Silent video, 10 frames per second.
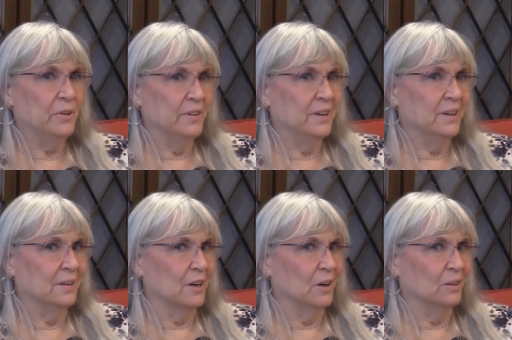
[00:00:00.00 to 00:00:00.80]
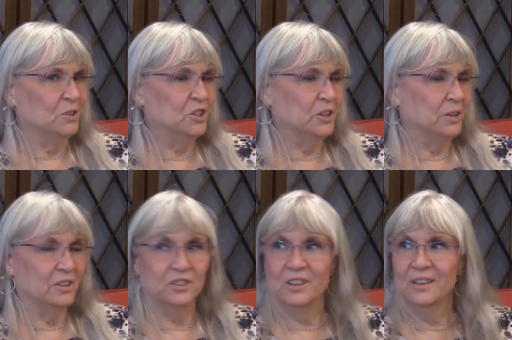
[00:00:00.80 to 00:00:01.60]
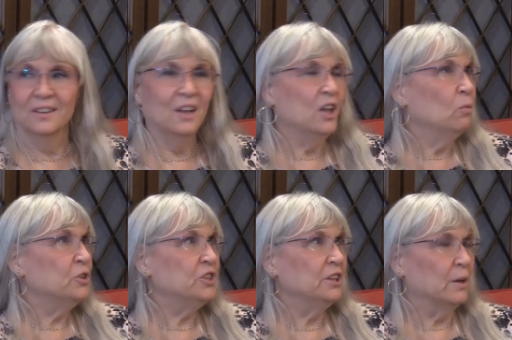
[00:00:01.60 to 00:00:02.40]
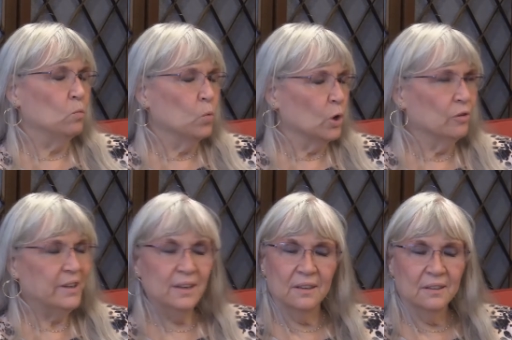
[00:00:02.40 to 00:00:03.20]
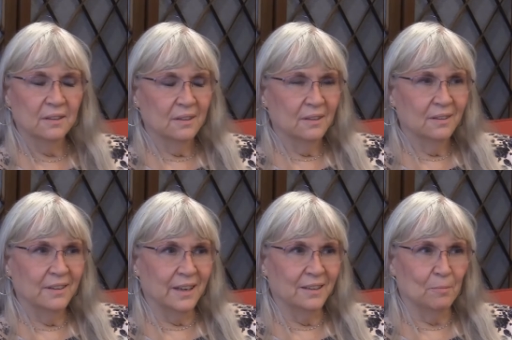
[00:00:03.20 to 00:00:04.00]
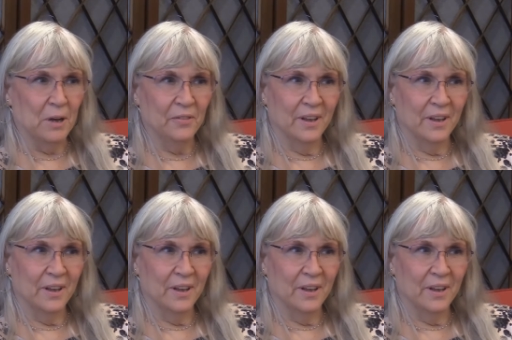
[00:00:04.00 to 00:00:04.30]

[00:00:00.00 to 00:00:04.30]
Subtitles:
be thinking, was she like worried about that?